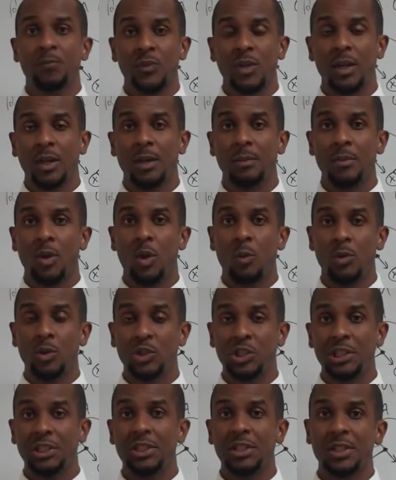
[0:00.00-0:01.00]
um,
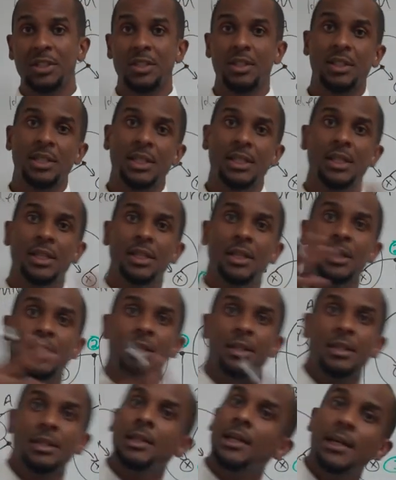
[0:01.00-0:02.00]
homogeneously
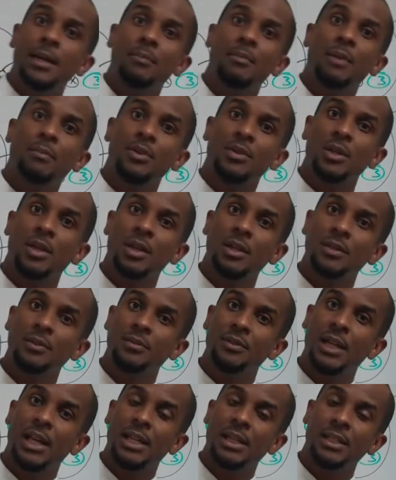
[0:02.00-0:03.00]
uh, members
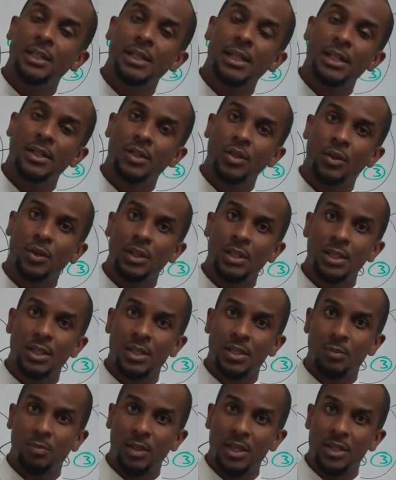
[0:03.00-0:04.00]
of an internally
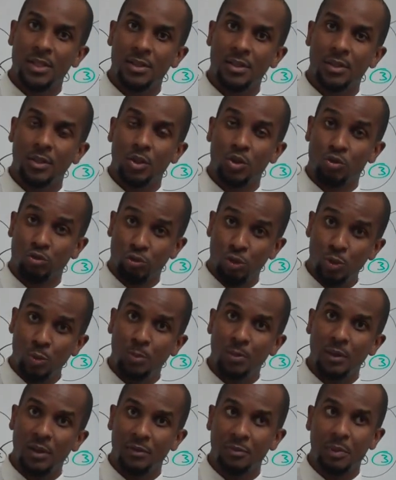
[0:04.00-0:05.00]
displaced
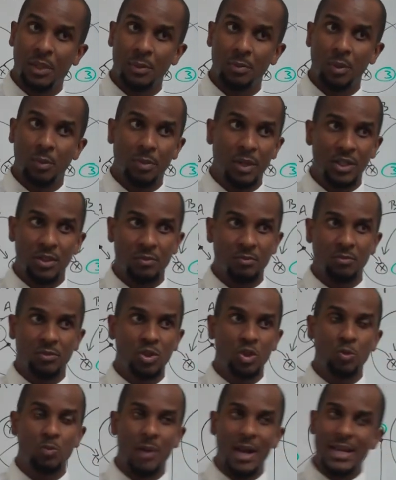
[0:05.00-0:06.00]
group of people, but
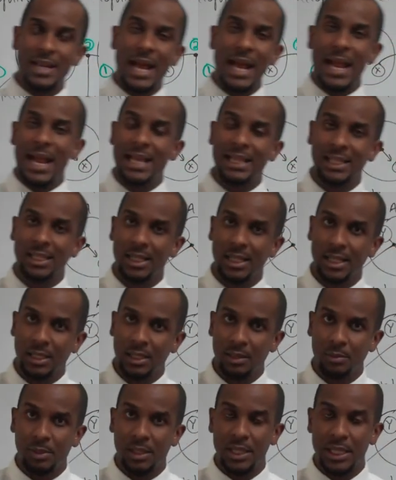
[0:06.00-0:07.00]
you might not
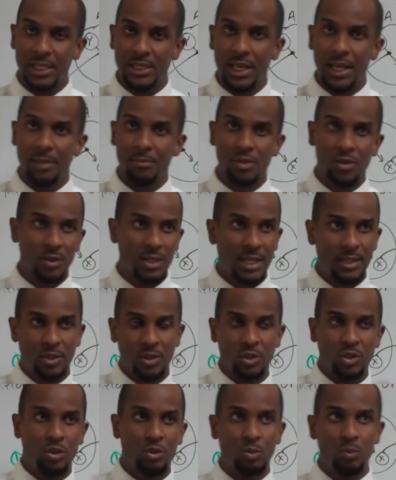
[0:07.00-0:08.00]
ethnically be the same, so that
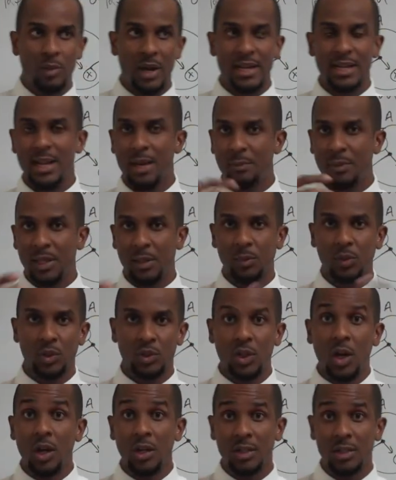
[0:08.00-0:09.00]
you might not be able to
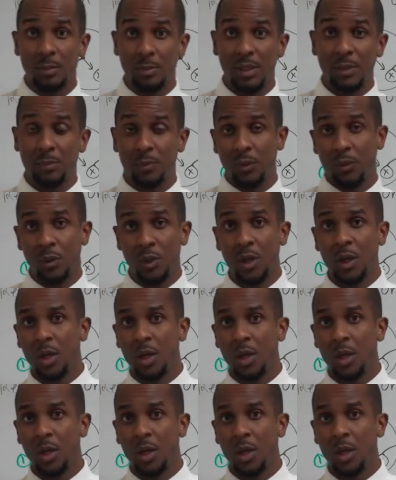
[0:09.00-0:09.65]
talk to people.